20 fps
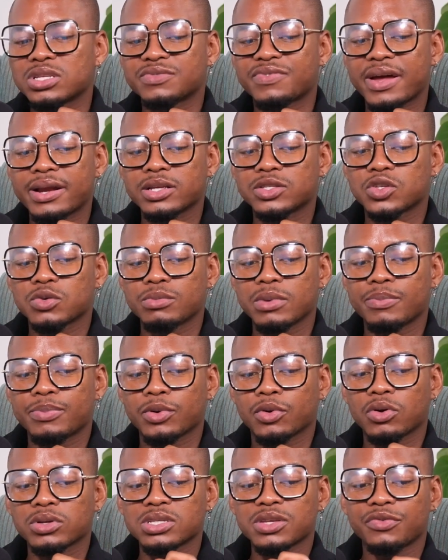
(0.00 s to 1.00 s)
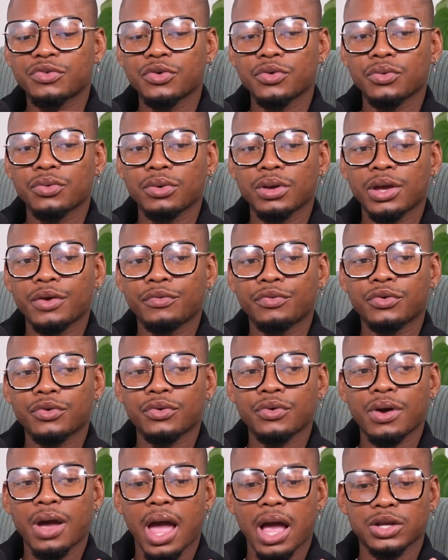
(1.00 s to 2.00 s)
funny to me because if
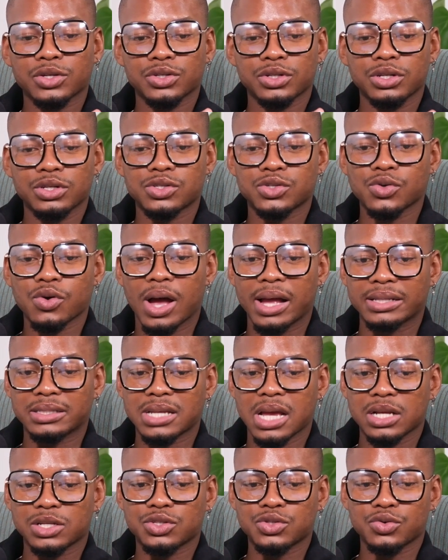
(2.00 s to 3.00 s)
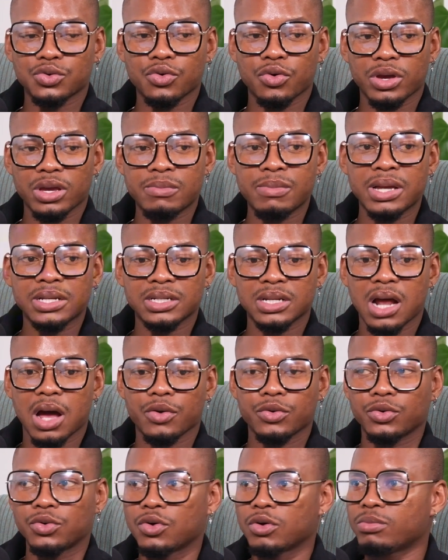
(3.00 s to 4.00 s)
you actually so attached to your image and how
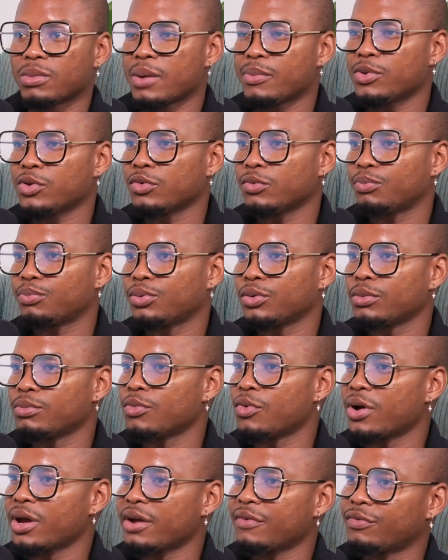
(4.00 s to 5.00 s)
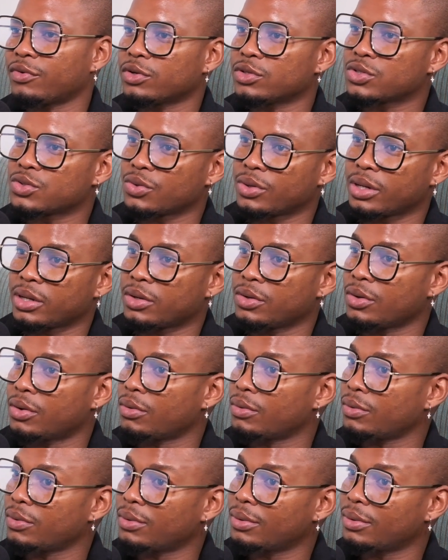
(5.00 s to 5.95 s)
you look, maybe you'd put more effort to it. No.